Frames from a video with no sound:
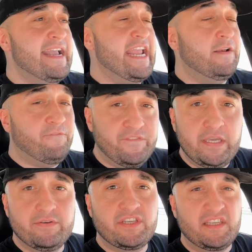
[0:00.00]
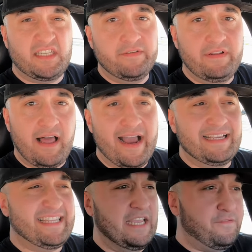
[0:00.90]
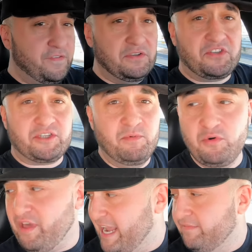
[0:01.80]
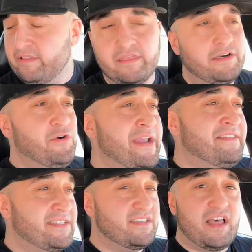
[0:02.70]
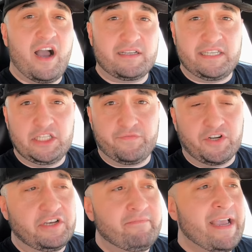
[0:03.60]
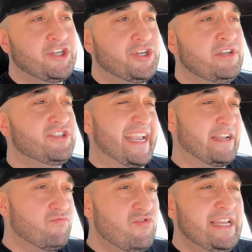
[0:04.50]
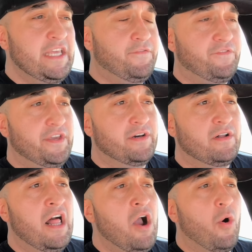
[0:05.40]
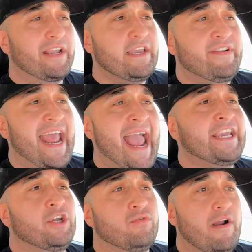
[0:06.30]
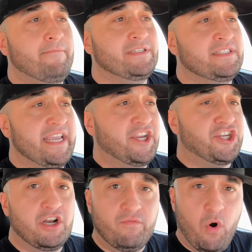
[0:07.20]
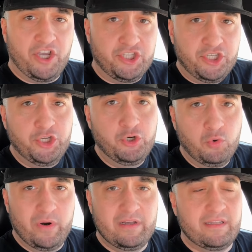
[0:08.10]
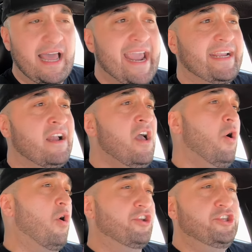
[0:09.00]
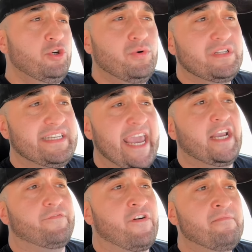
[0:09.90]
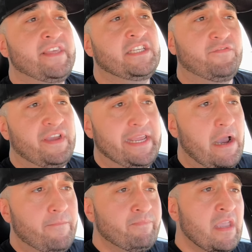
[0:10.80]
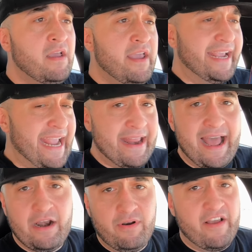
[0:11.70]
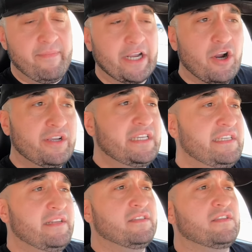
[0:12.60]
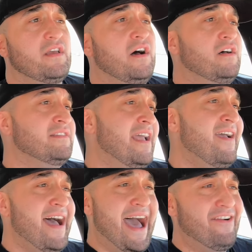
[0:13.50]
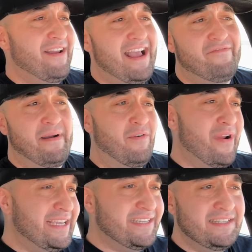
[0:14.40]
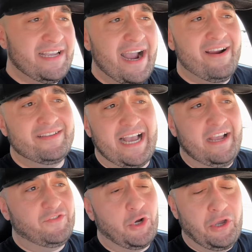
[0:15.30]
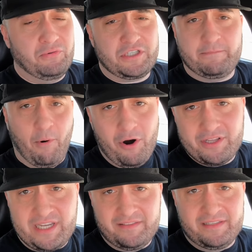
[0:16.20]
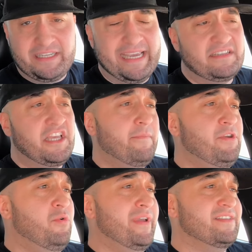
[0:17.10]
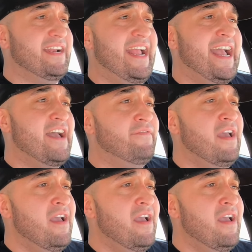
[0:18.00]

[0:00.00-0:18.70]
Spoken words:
it feels civilized, it feels smooth. I even threw in the stock seats for measure, so I can really feel or give an accurate representation of what you will like or you will take from this video. Again, I don't have my Kirky seat installed, I don't have my racing tires, I have Toyota Sports on the TSW wheels that I have.